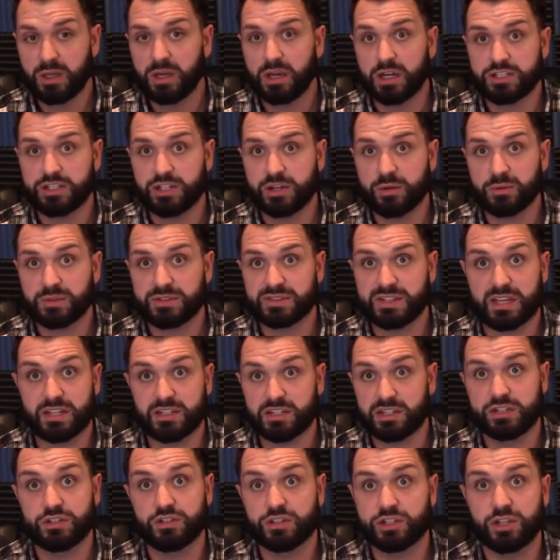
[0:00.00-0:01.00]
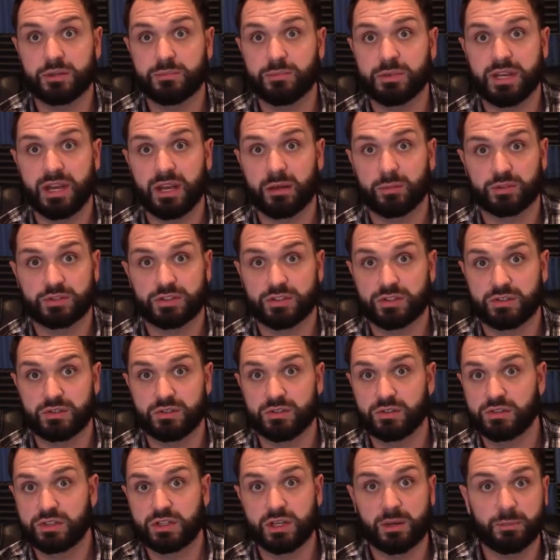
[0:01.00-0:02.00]
a generalization, you should be able to
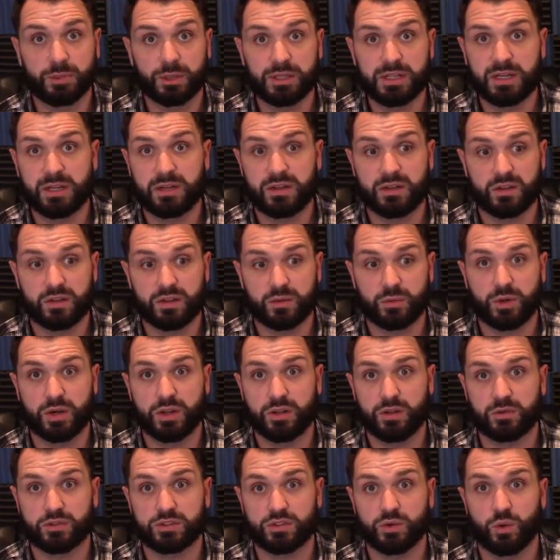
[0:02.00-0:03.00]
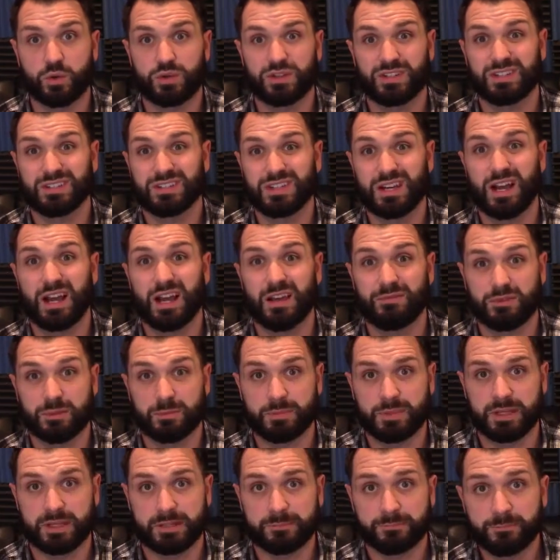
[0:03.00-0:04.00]
complete either one of those courses and not have to
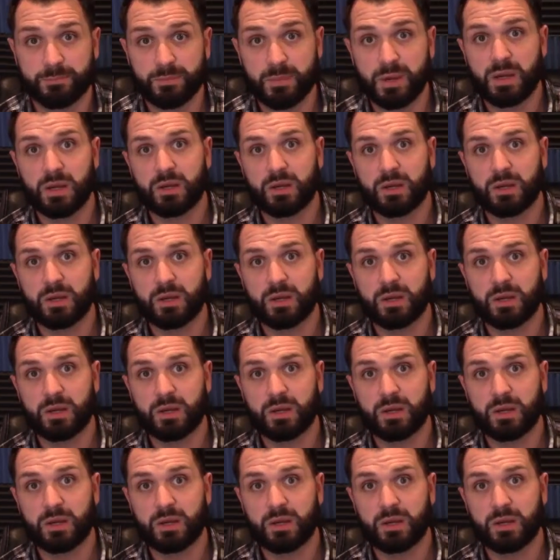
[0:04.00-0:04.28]
pick,